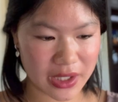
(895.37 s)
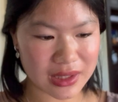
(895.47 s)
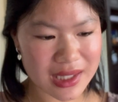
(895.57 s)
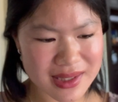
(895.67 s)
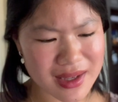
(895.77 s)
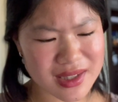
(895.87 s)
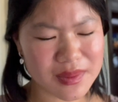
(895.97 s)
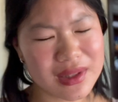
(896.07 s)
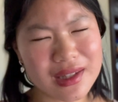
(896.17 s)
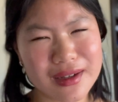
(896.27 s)
And that's not
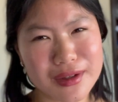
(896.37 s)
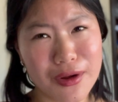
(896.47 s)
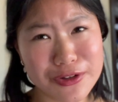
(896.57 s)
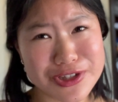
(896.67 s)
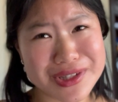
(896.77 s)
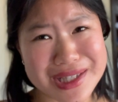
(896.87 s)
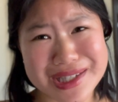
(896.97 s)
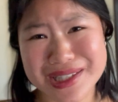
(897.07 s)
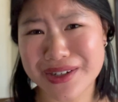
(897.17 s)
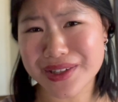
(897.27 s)
something that colleges
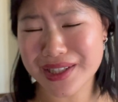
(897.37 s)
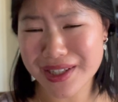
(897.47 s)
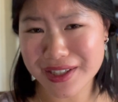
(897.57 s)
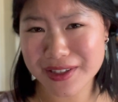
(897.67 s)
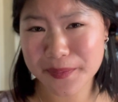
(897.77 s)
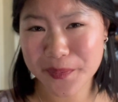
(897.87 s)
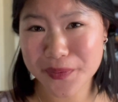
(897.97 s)
necessarily like.